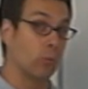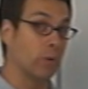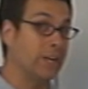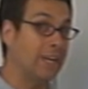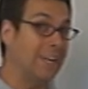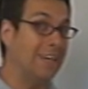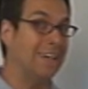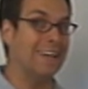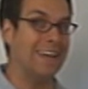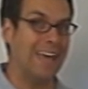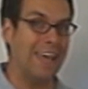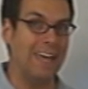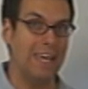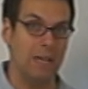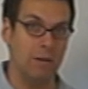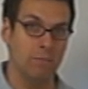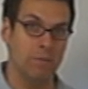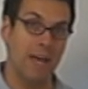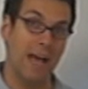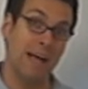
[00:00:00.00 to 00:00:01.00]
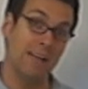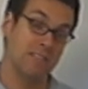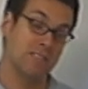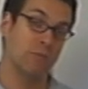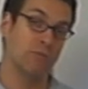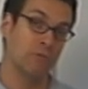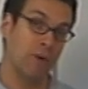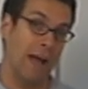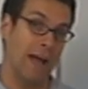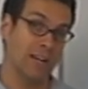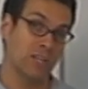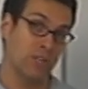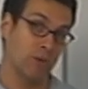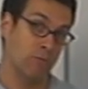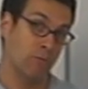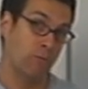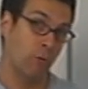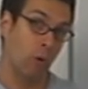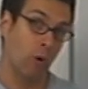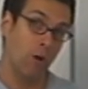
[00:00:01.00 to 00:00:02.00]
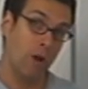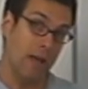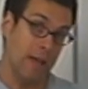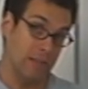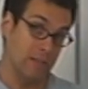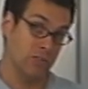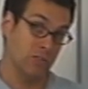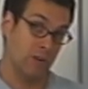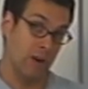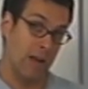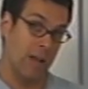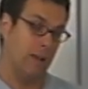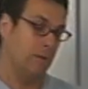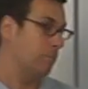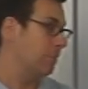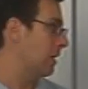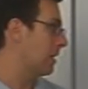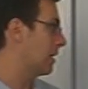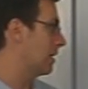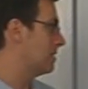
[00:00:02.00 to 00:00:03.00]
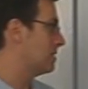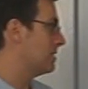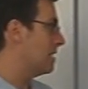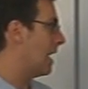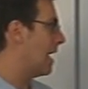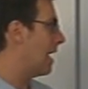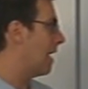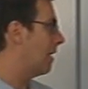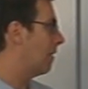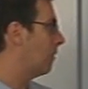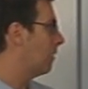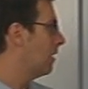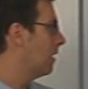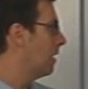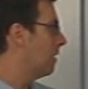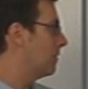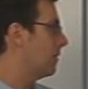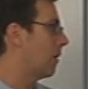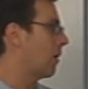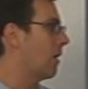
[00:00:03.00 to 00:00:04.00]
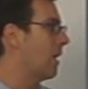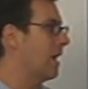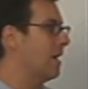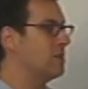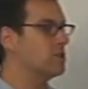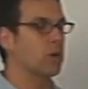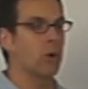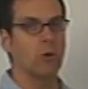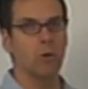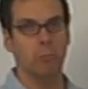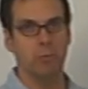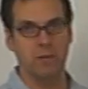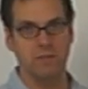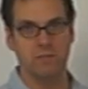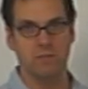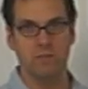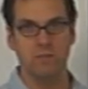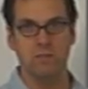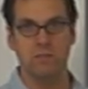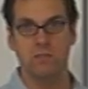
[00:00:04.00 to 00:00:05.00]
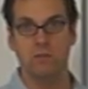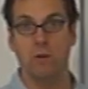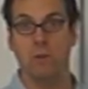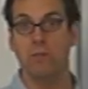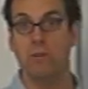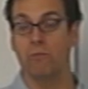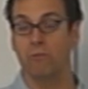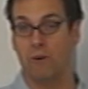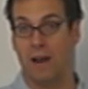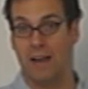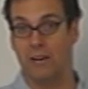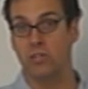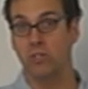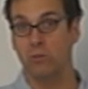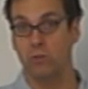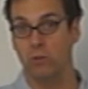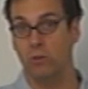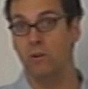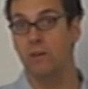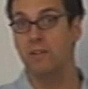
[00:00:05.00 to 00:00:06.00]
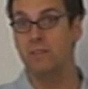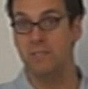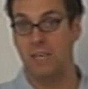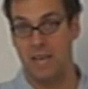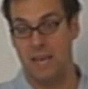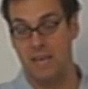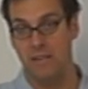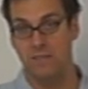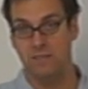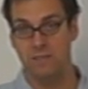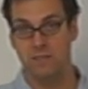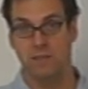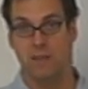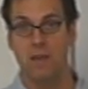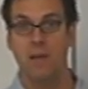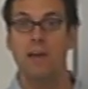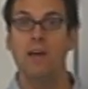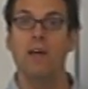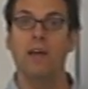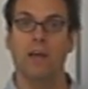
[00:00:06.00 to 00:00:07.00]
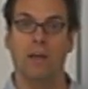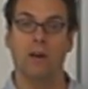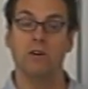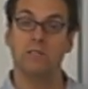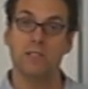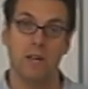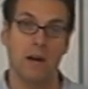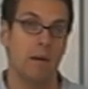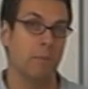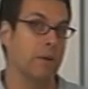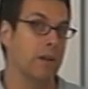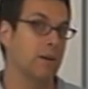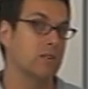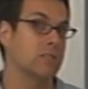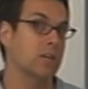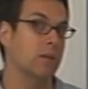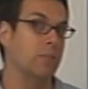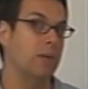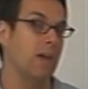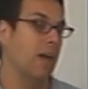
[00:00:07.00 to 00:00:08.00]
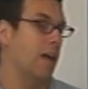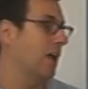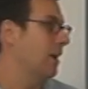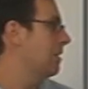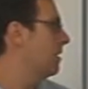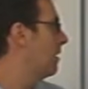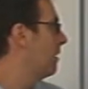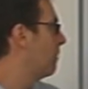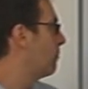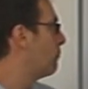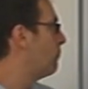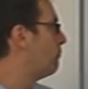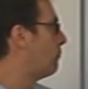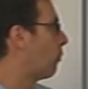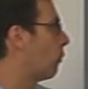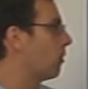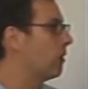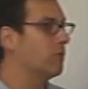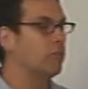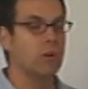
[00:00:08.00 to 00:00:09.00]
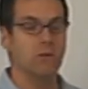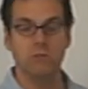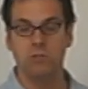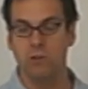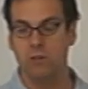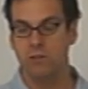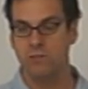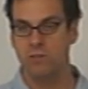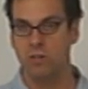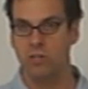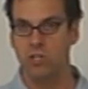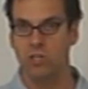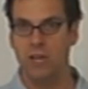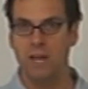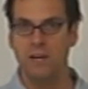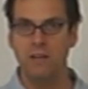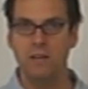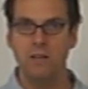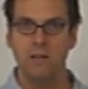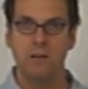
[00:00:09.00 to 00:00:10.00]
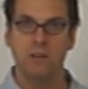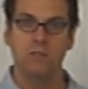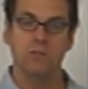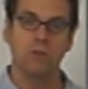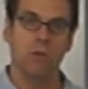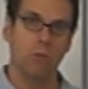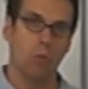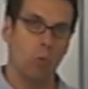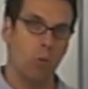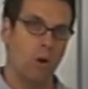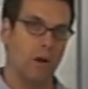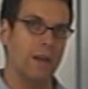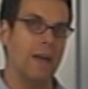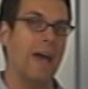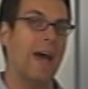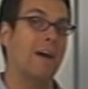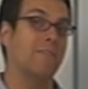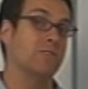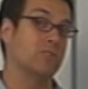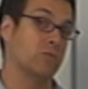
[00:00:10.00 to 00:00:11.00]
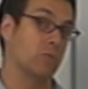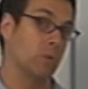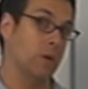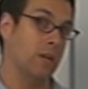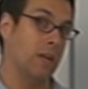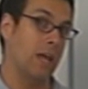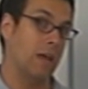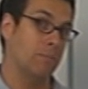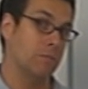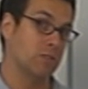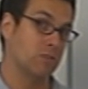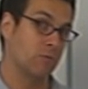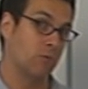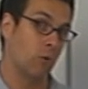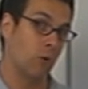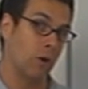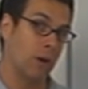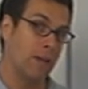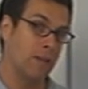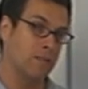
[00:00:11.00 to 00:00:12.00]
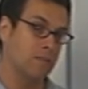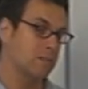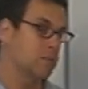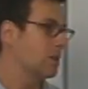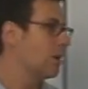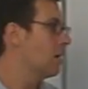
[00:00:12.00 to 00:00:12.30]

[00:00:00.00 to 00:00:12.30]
renamed as the fraction 4/8, right? Because now there are 8 total pieces, so the fractional unit is 8, and our denominator is going to be 8. 4 of those units are shaded, so the 1/2 is renamed as 4/8.